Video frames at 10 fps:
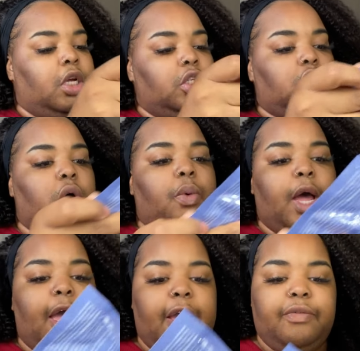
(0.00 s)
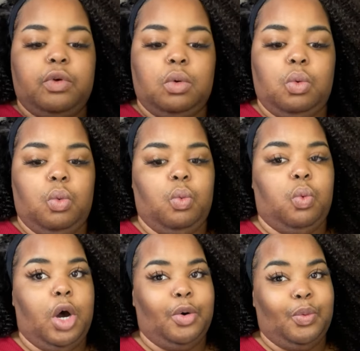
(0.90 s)
So I have,
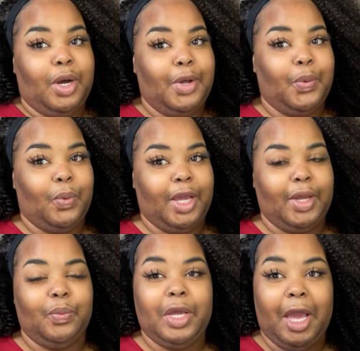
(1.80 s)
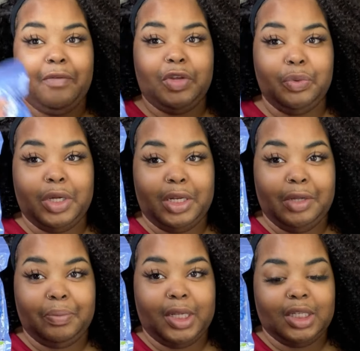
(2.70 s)
whoa, wait, we have
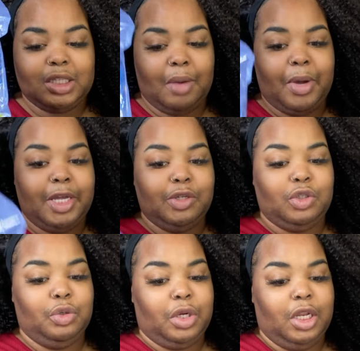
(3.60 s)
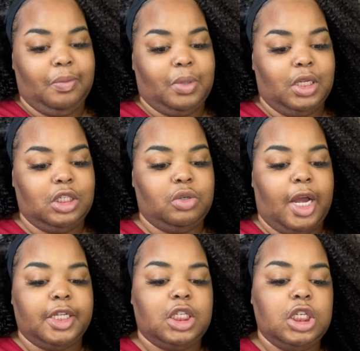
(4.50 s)
eucalyptus. I might use eucalyptus. You
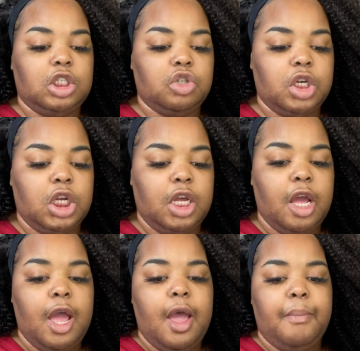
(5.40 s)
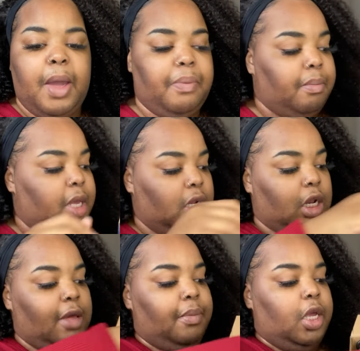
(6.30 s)
got tea tree, peppermint,
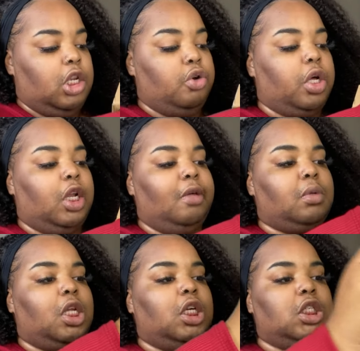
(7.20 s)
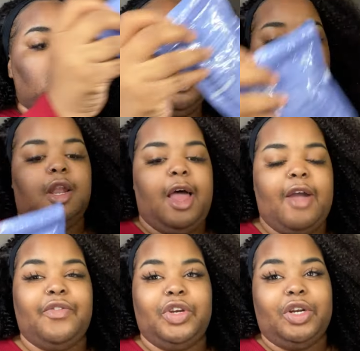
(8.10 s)
lemon, eucalyptus,
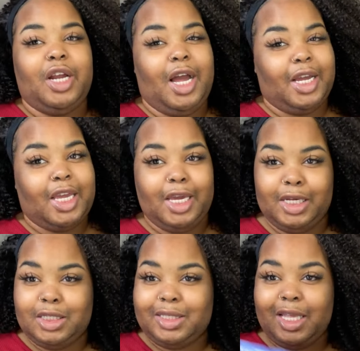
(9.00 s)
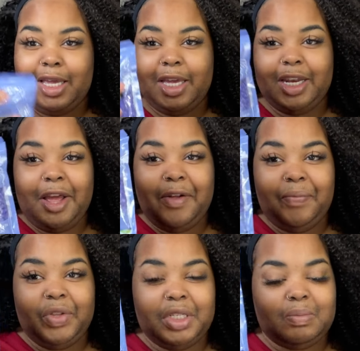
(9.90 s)
lavender. I can't stand
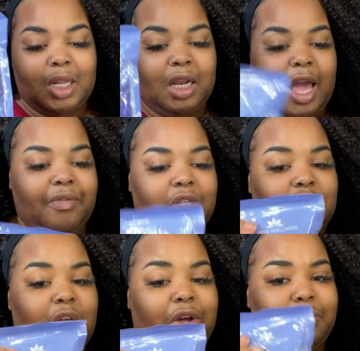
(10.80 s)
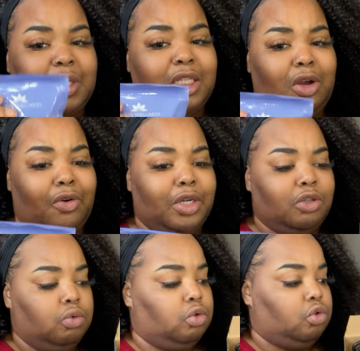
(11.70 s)
the smell of lavender, so I hope these aren't
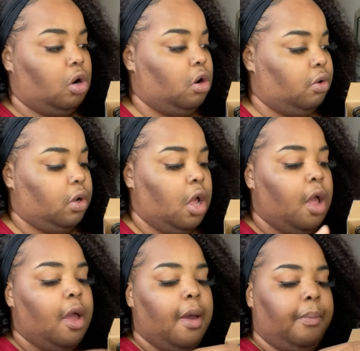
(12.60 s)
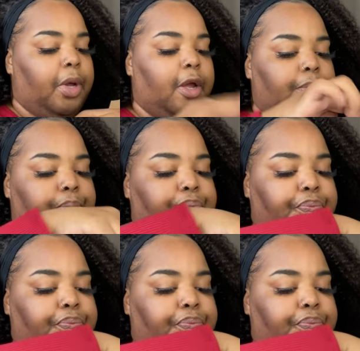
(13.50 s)
too strong. But